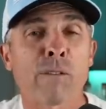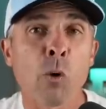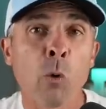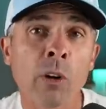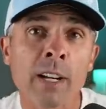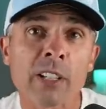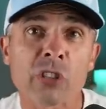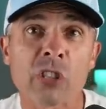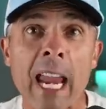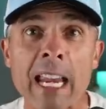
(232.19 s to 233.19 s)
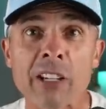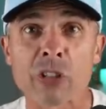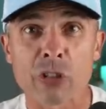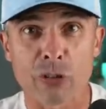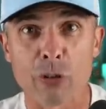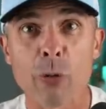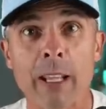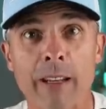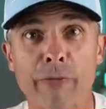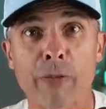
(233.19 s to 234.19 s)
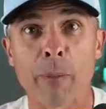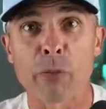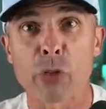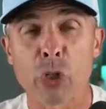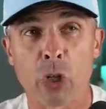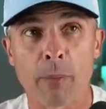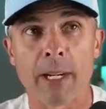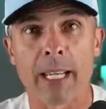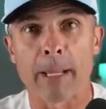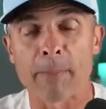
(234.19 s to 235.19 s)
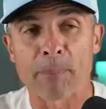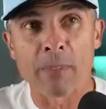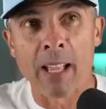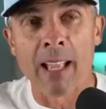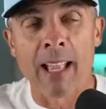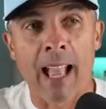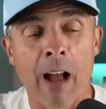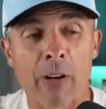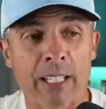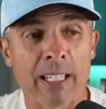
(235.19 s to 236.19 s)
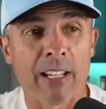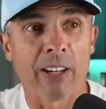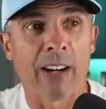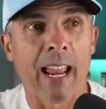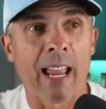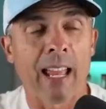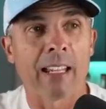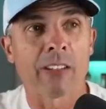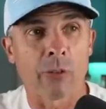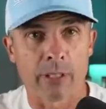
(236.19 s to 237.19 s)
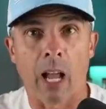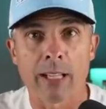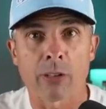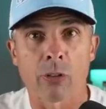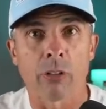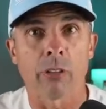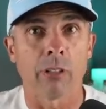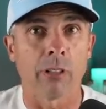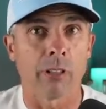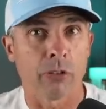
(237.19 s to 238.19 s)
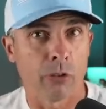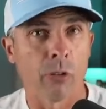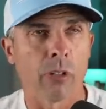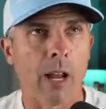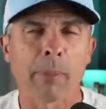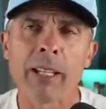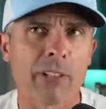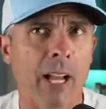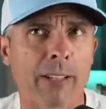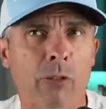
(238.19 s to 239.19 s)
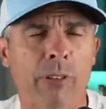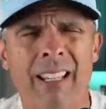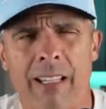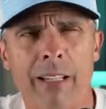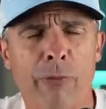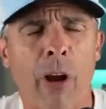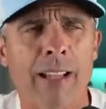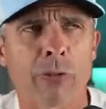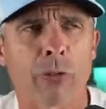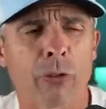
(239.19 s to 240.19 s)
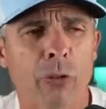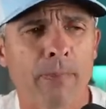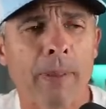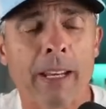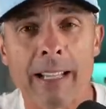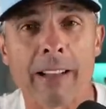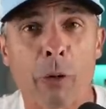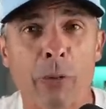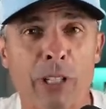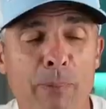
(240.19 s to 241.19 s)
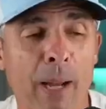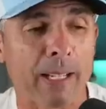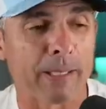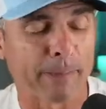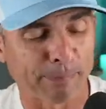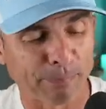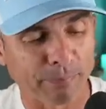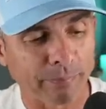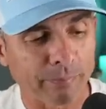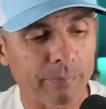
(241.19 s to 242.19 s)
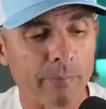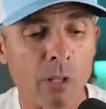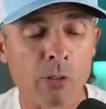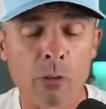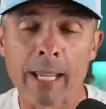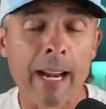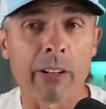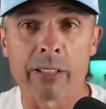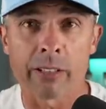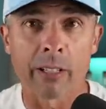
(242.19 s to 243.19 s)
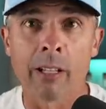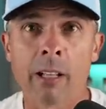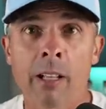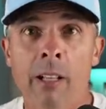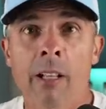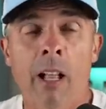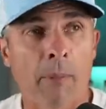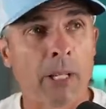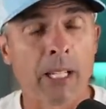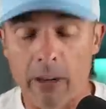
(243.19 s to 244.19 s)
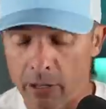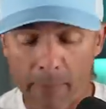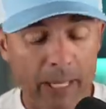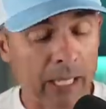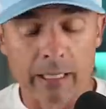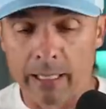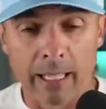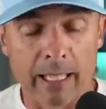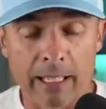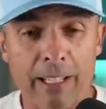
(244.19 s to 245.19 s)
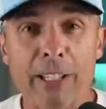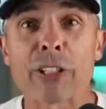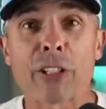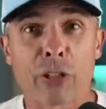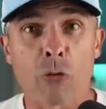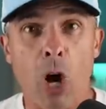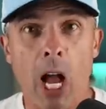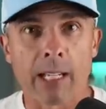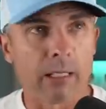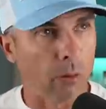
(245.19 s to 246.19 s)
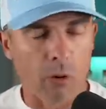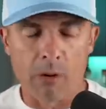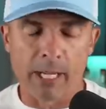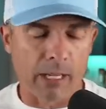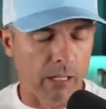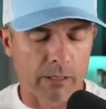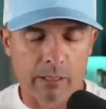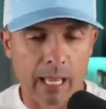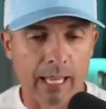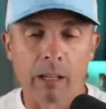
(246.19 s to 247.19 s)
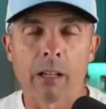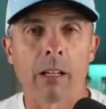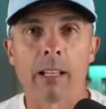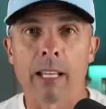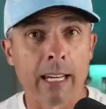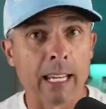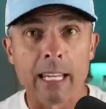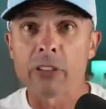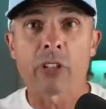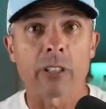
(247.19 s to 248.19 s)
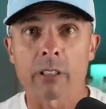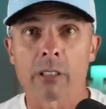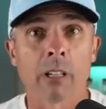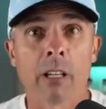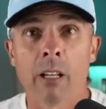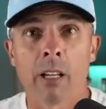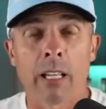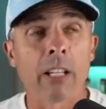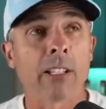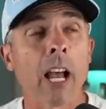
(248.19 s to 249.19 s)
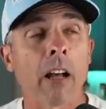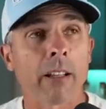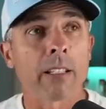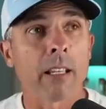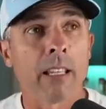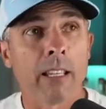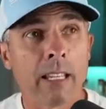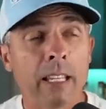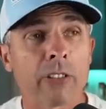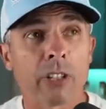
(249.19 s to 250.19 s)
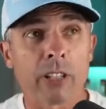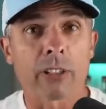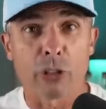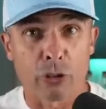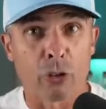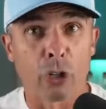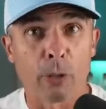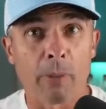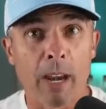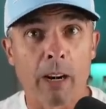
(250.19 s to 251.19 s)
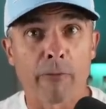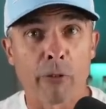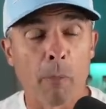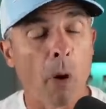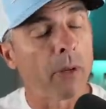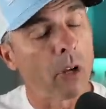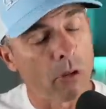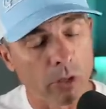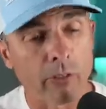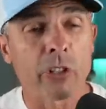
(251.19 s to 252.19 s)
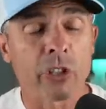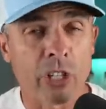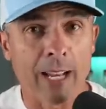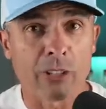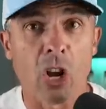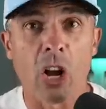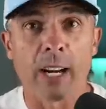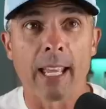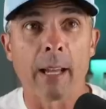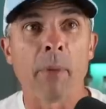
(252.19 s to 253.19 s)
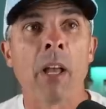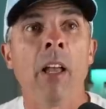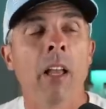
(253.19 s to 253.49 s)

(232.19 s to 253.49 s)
foreign exchange student from Germany out here. And so he's a high school student. I believe he's high school. He's a high school student and he's out there buddies. So Garrett immediately, he's distraught. He's like, oh my gosh. Like, and he's just, you could tell he's just disturbed there for a moment, goes over and checks on him